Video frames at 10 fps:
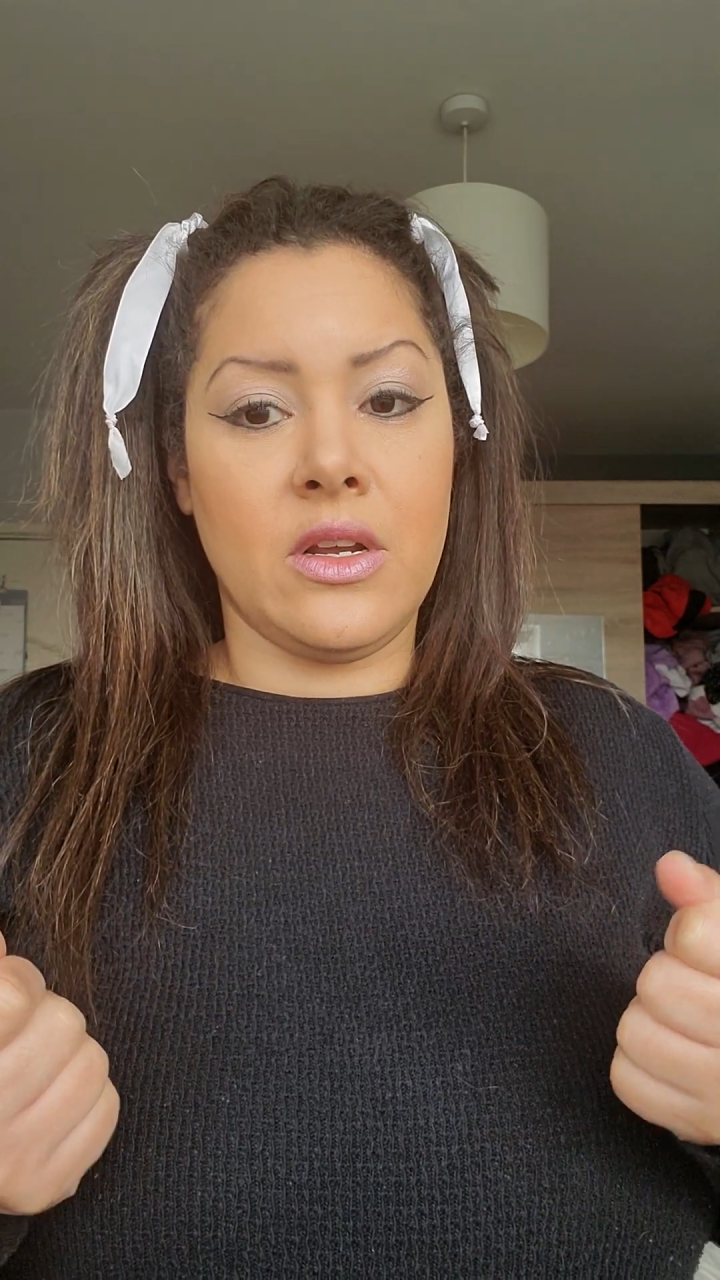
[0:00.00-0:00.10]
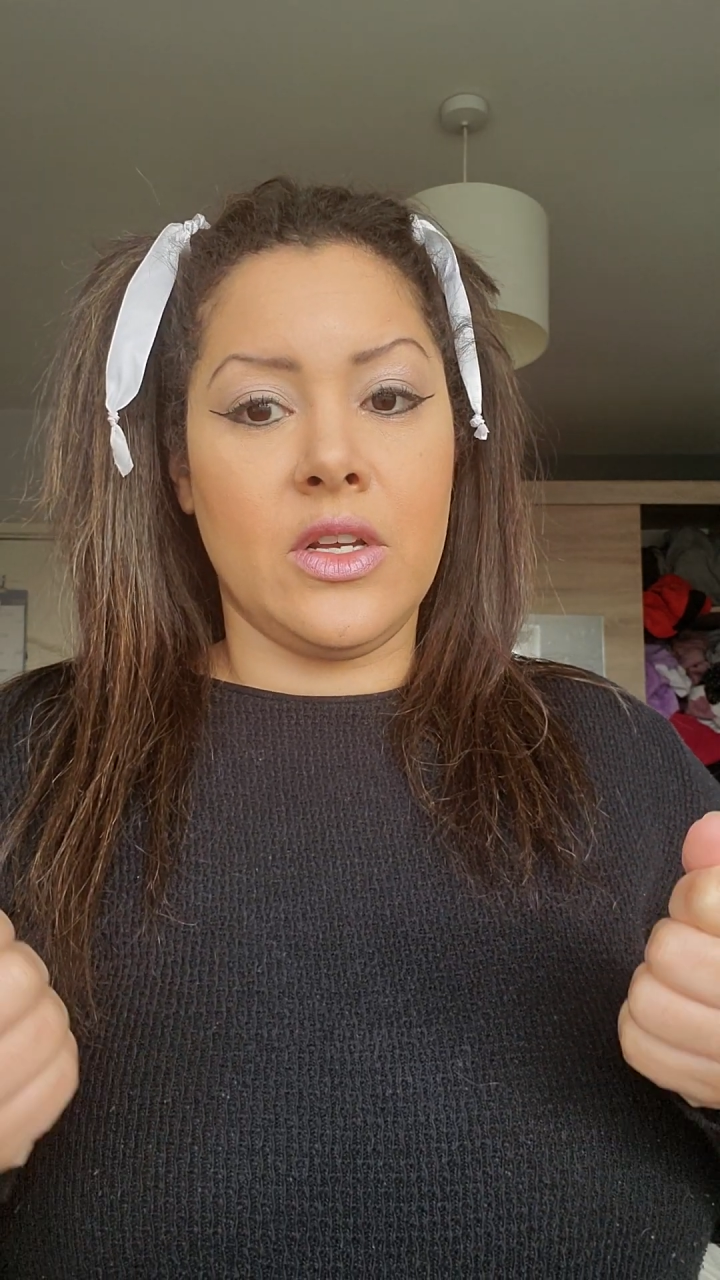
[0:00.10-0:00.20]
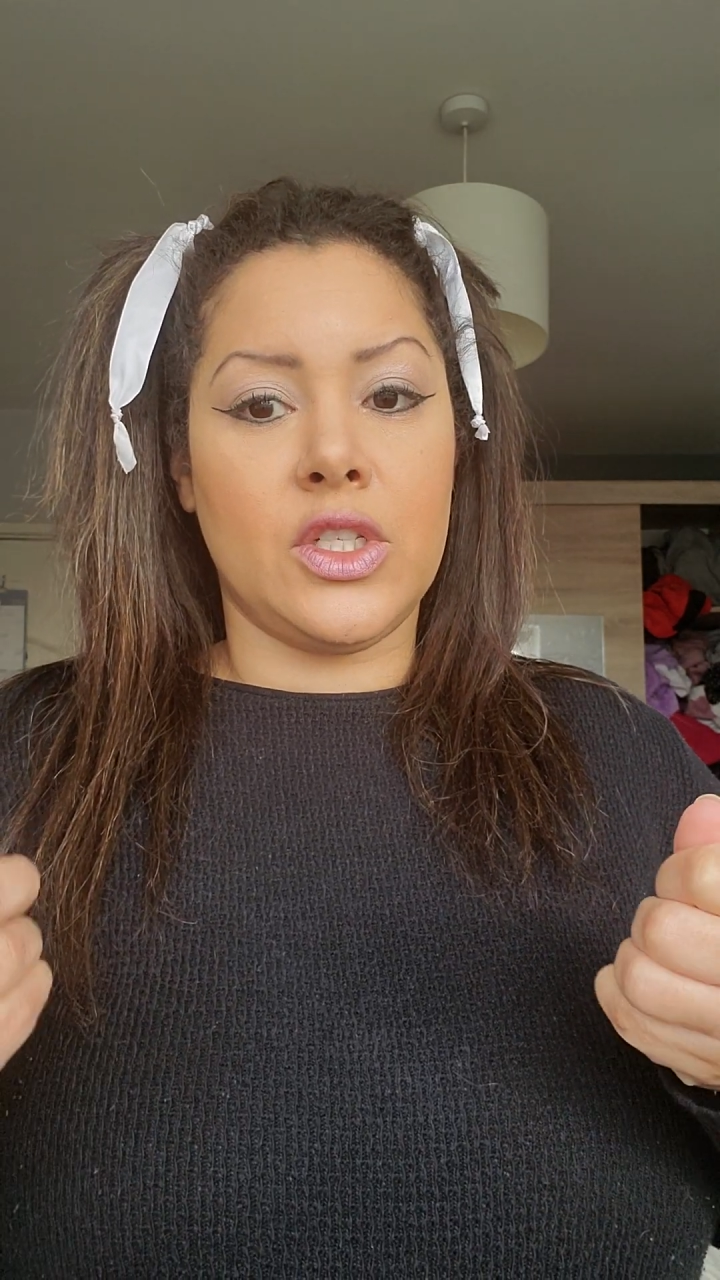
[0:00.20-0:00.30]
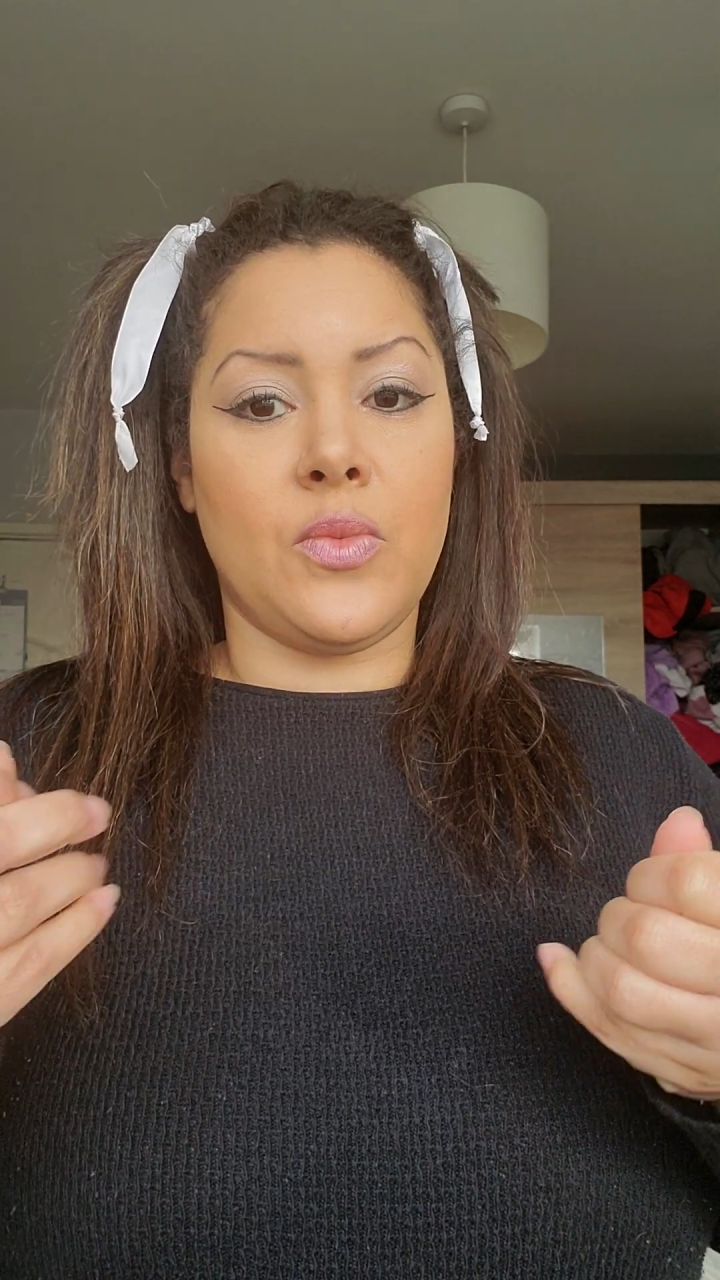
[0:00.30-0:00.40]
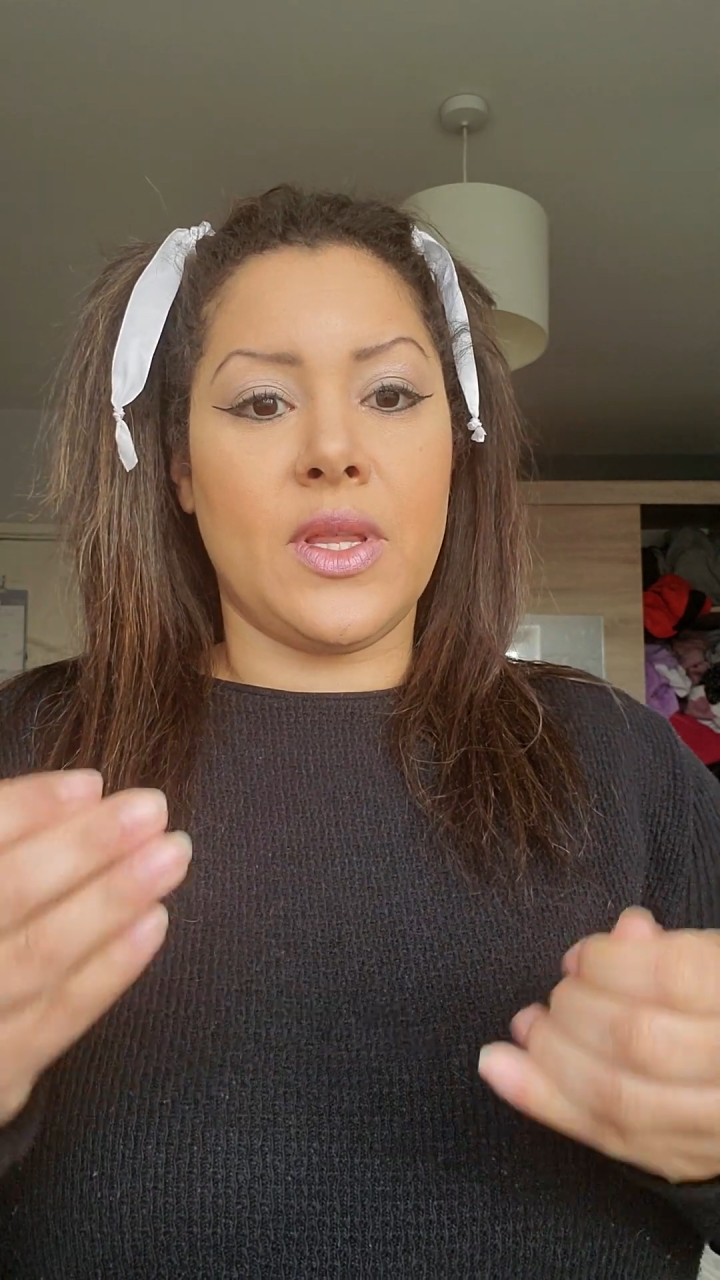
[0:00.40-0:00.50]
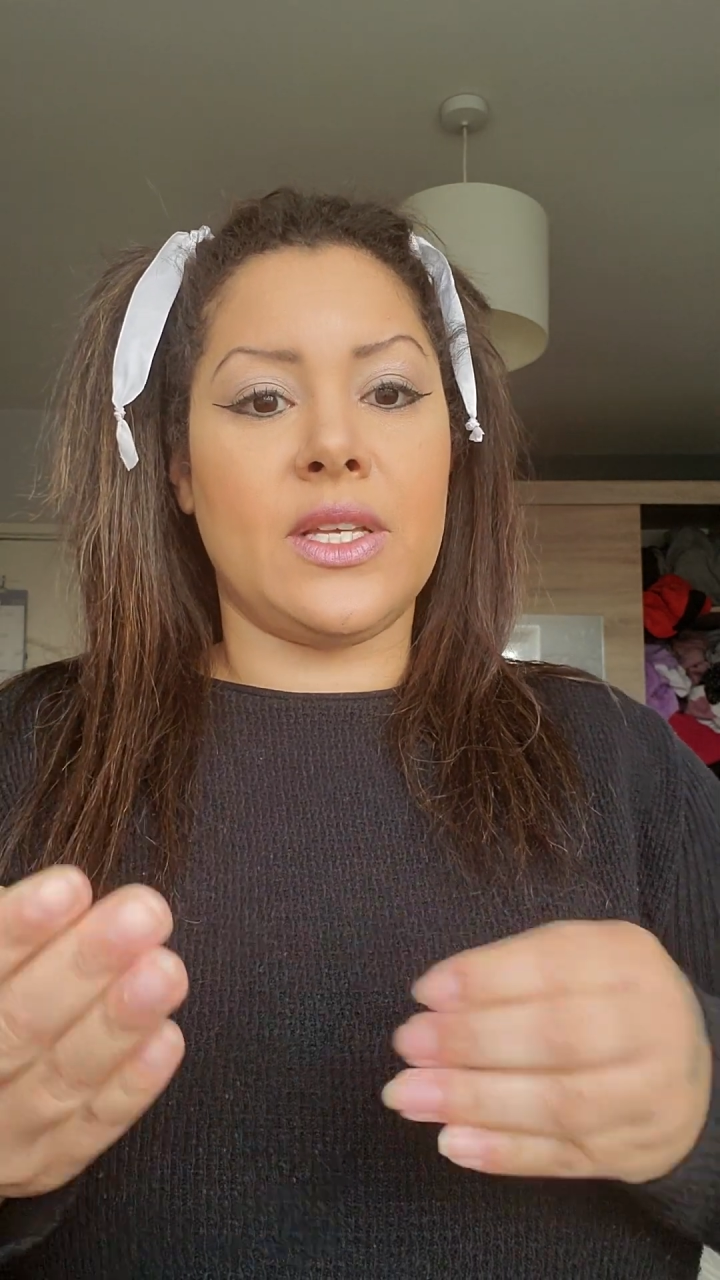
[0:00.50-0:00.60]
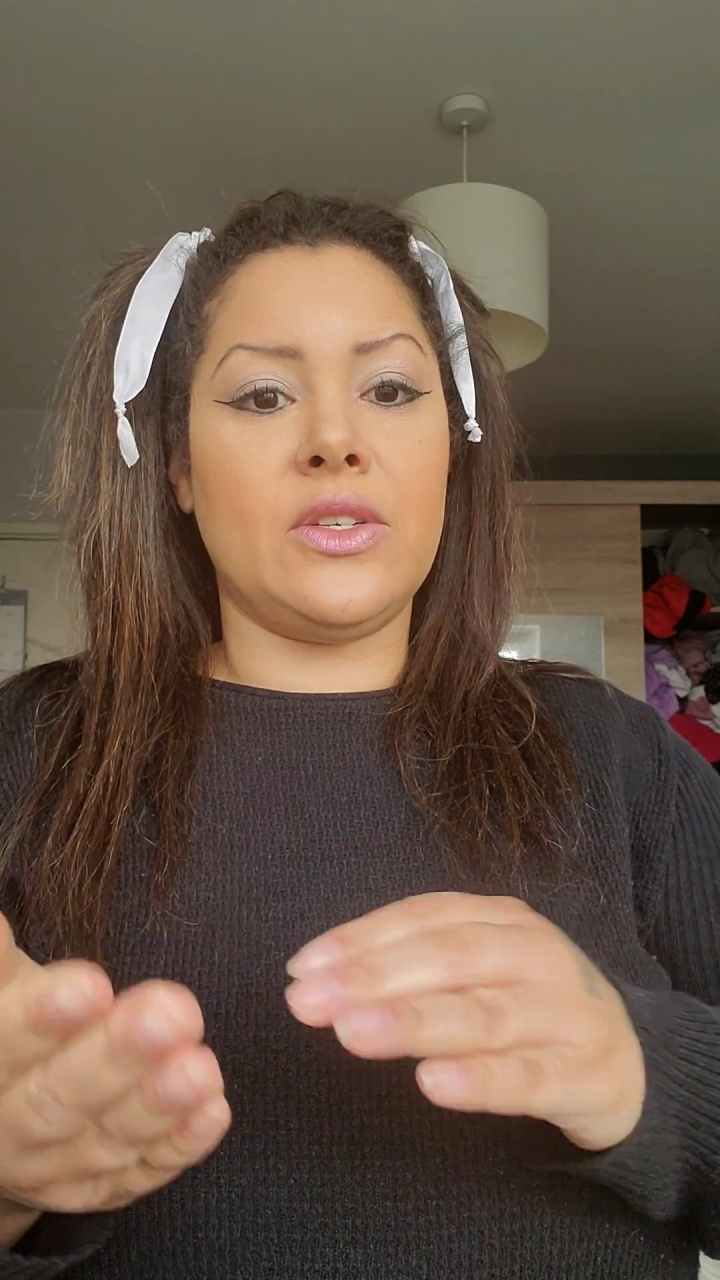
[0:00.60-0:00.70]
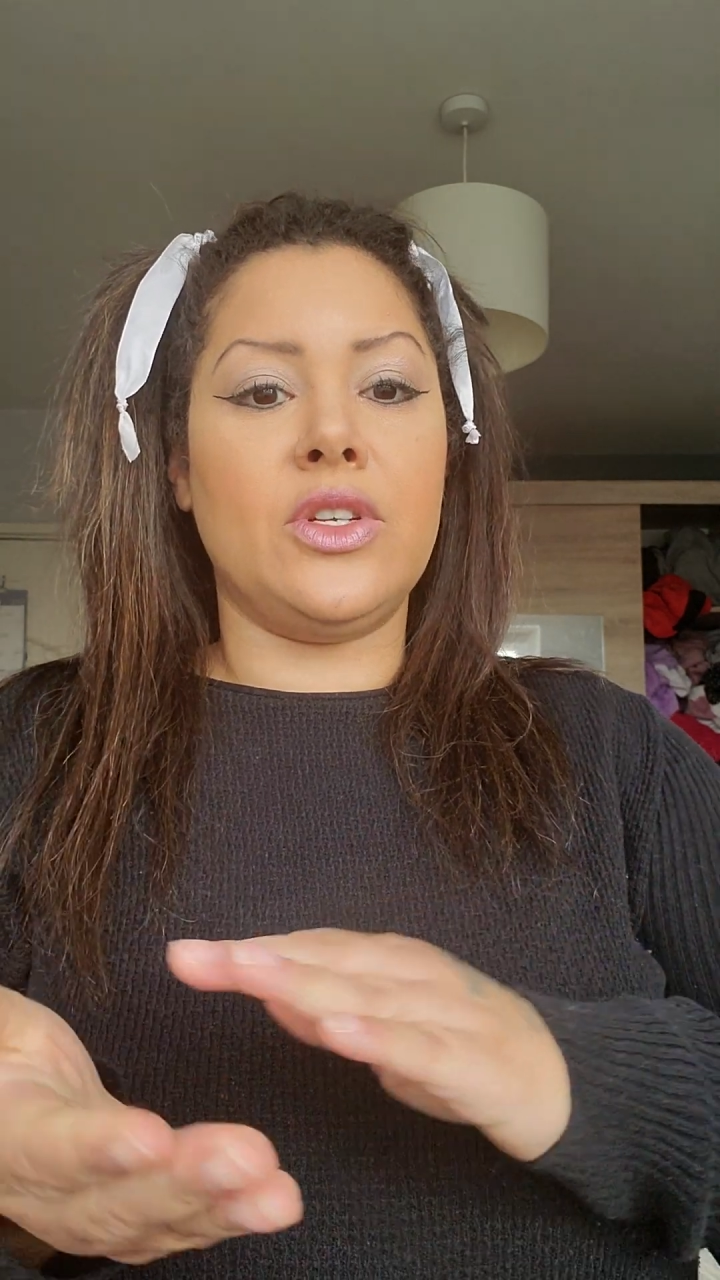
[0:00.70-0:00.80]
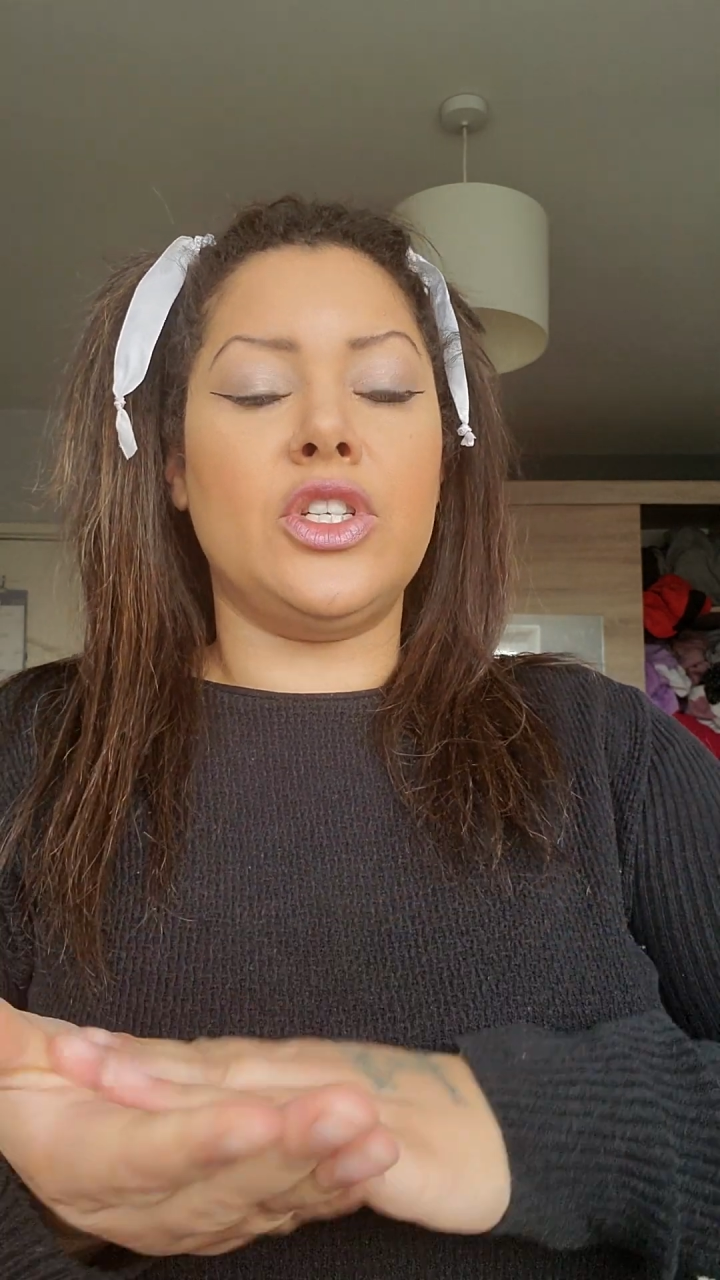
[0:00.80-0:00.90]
So what that's going to